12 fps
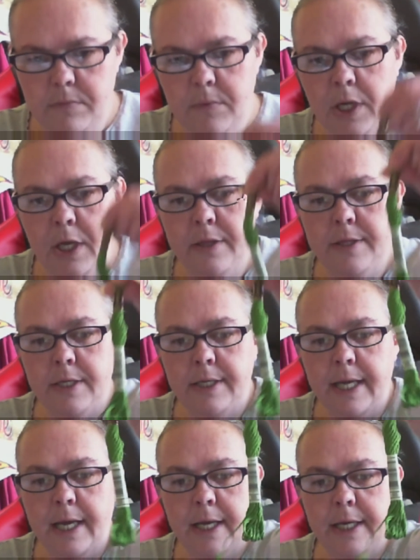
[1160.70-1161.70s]
the
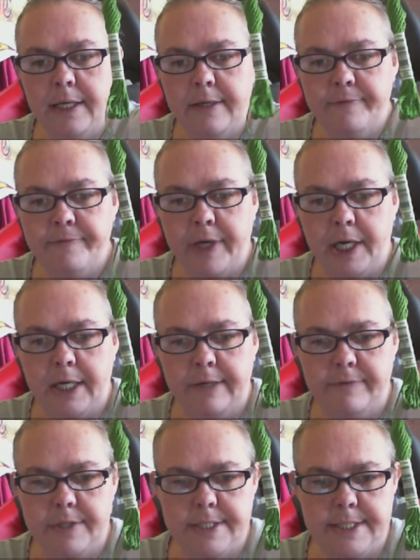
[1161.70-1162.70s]

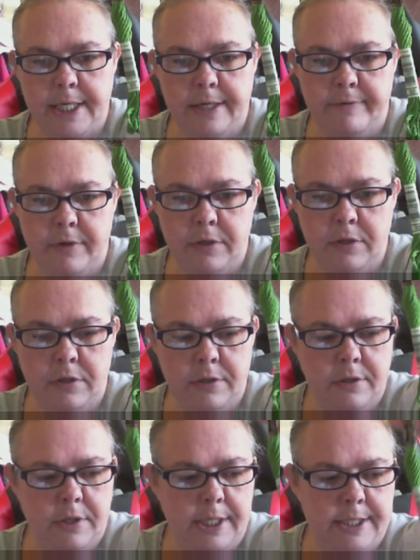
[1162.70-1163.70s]
950
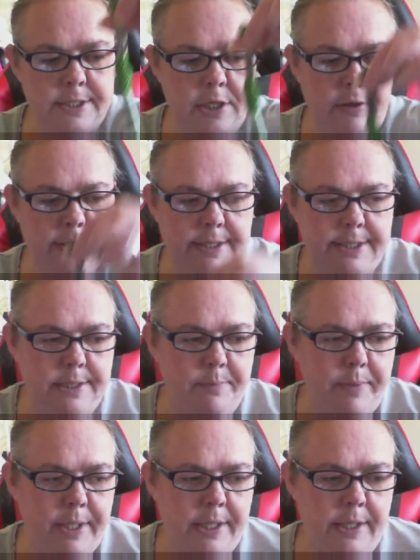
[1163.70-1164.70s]
is going to
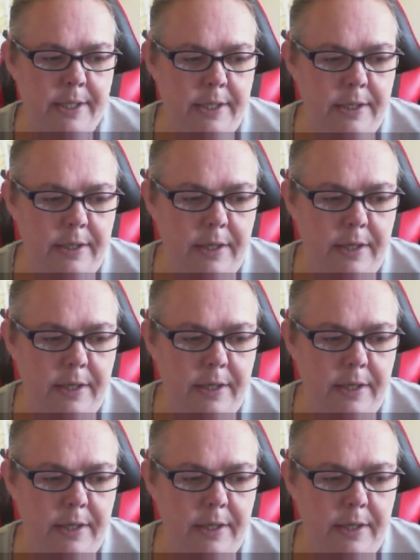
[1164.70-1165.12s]
be,